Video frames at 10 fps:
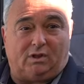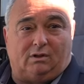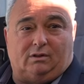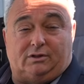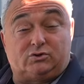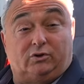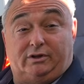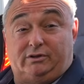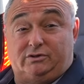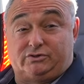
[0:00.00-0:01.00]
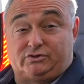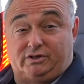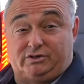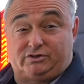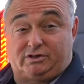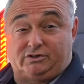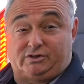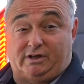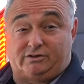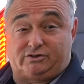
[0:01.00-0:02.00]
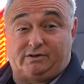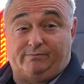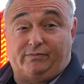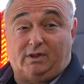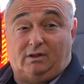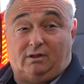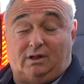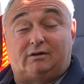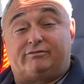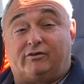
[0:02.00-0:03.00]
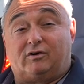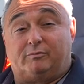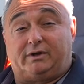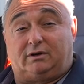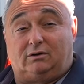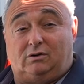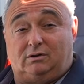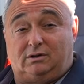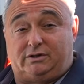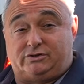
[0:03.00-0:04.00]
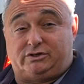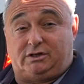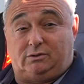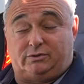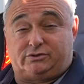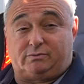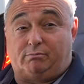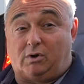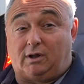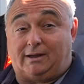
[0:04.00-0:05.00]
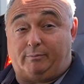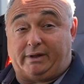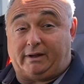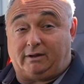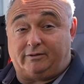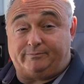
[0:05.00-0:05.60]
The toilet uses these cassettes and a 5-metre long continuous mylar bag.